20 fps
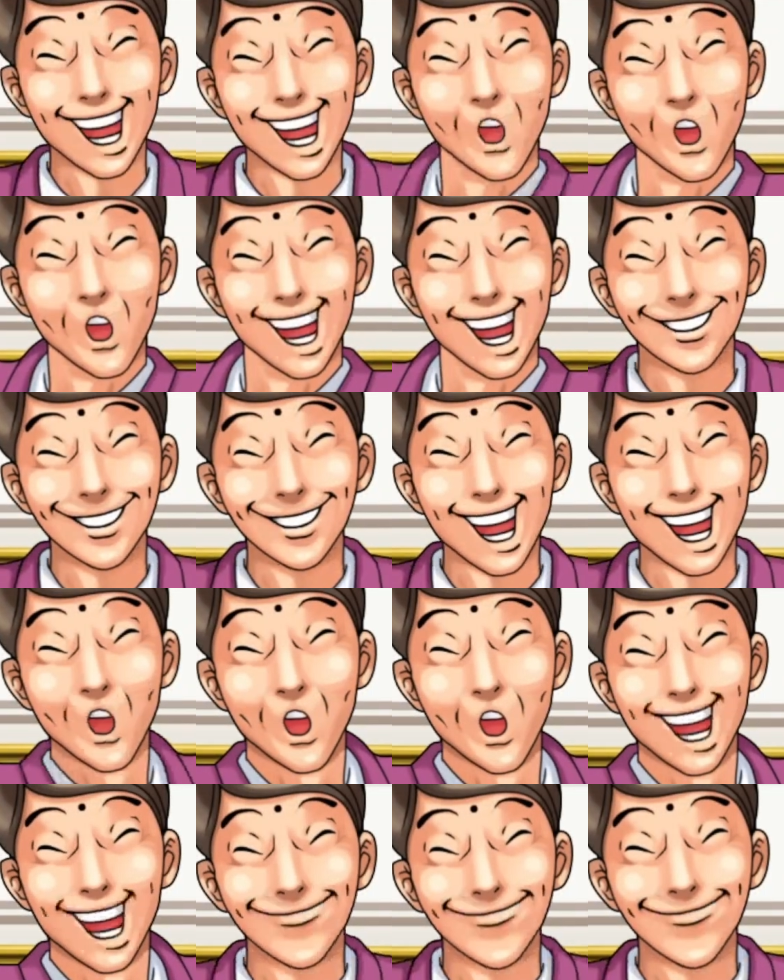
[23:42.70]
Then I saw her
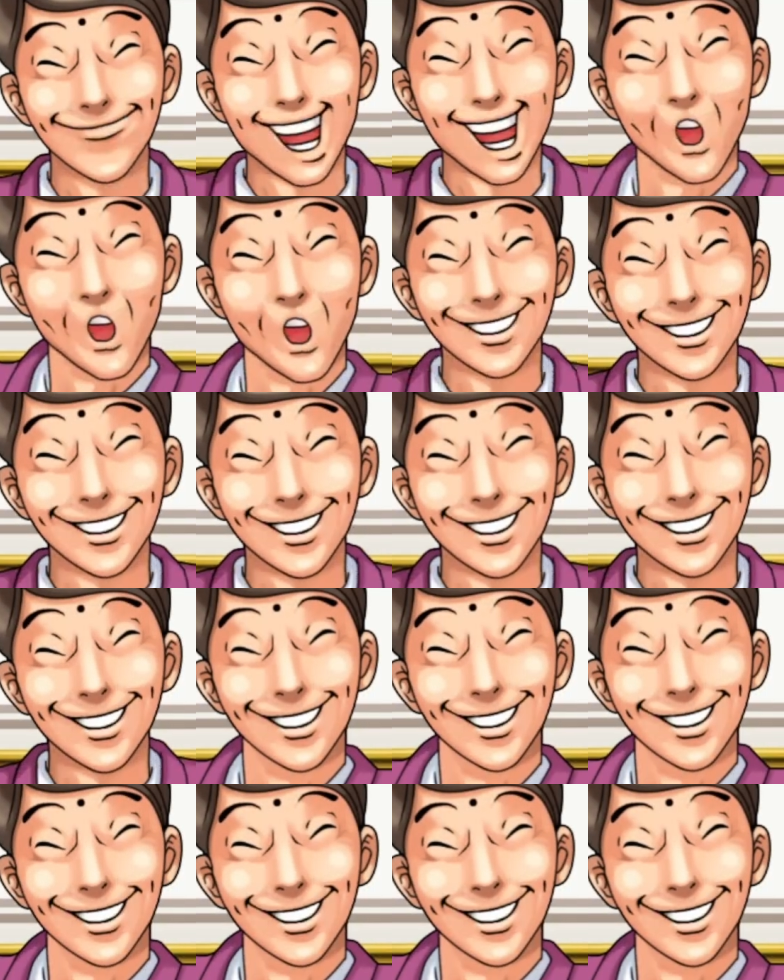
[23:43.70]
lying there, a
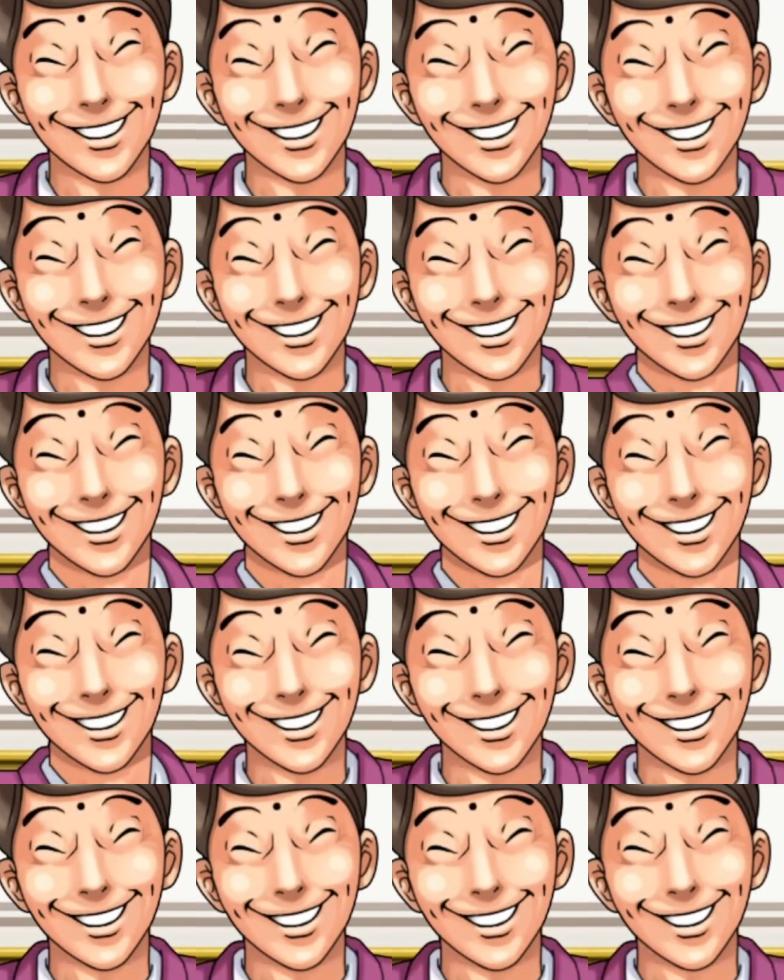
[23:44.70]
woman
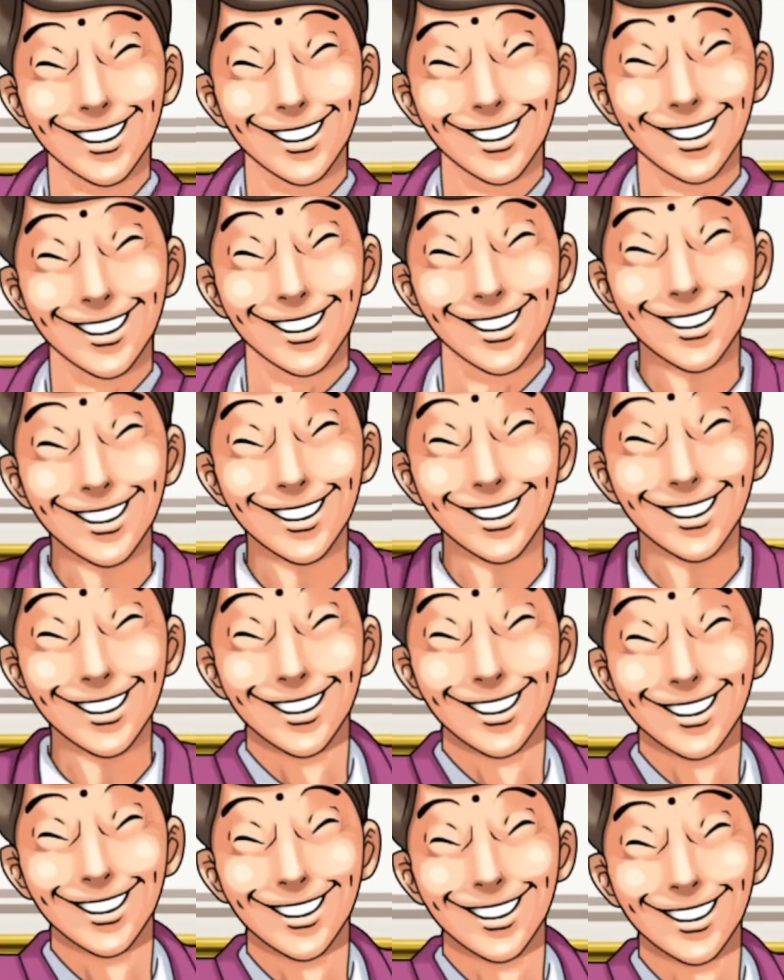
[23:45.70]
not moving,
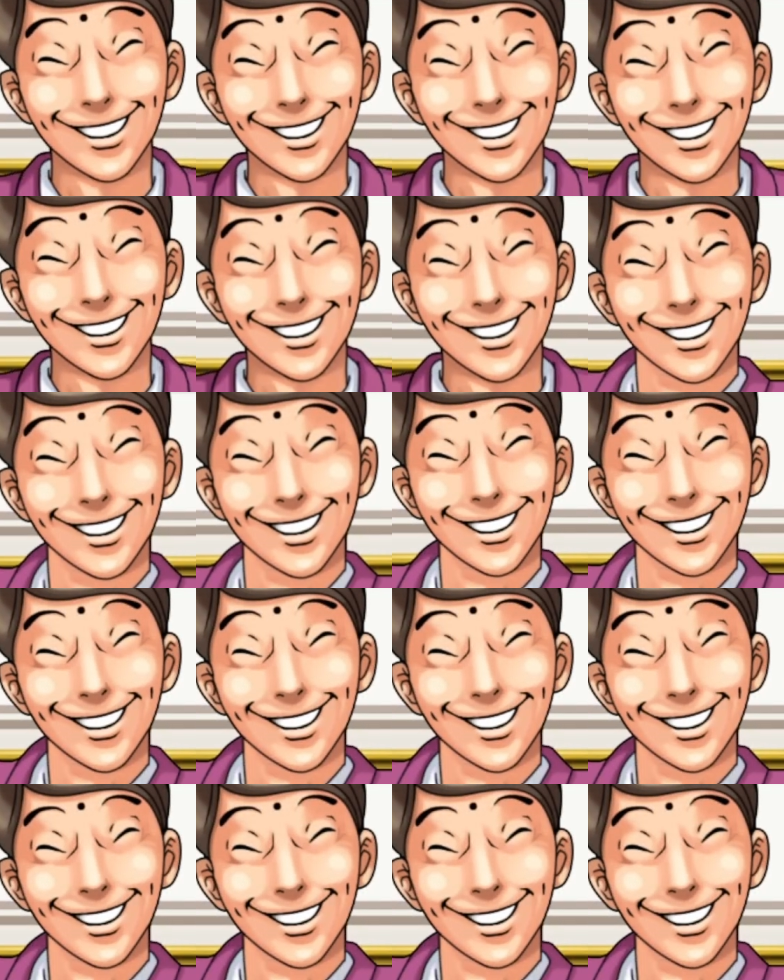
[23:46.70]
dead.